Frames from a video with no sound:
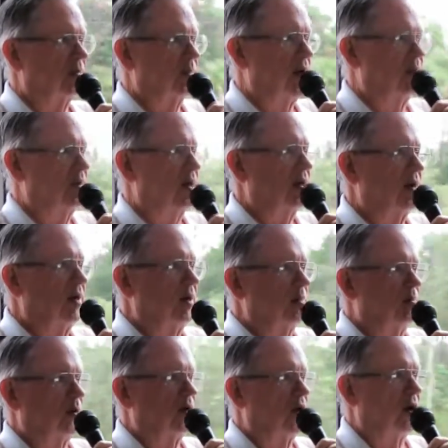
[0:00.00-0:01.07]
and maybe
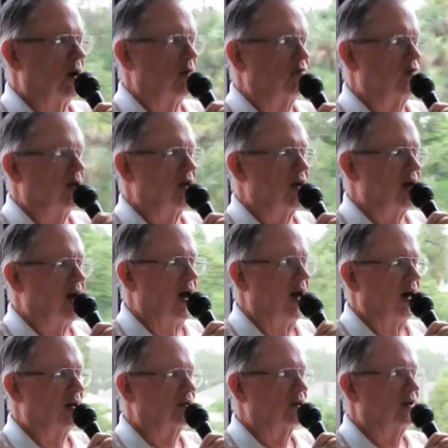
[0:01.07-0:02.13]
put on a funny
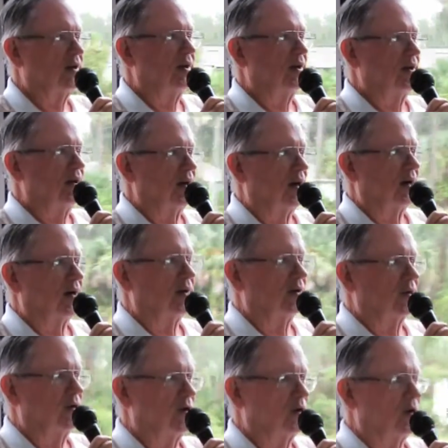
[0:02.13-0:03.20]
hat.
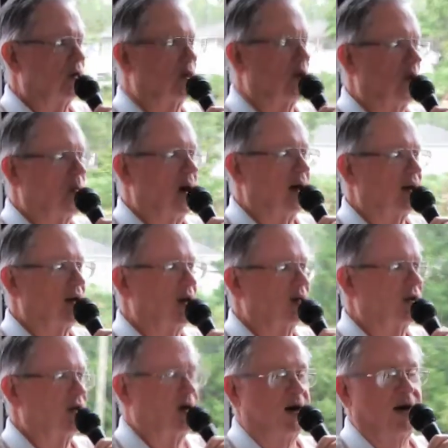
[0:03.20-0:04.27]
you can go back
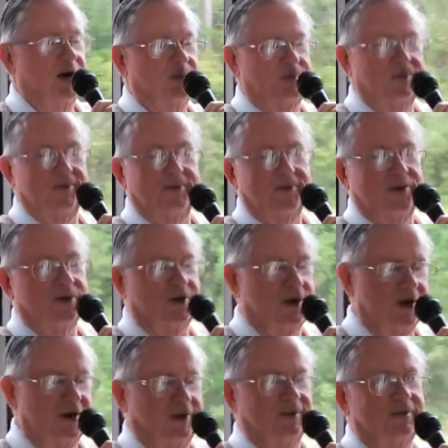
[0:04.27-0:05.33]
in time. You
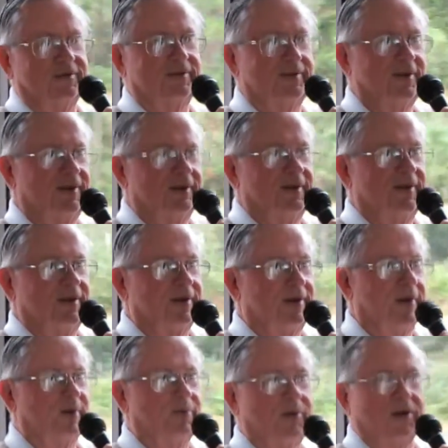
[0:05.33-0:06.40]
can.
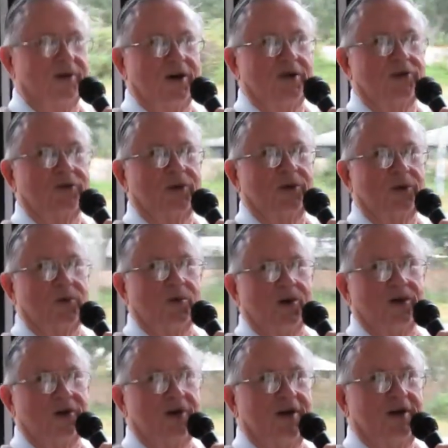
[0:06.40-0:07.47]
Because there
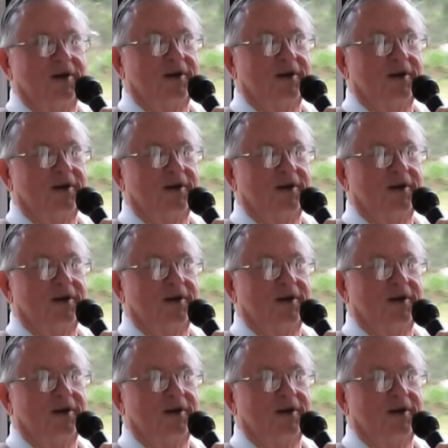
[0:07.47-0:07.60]
were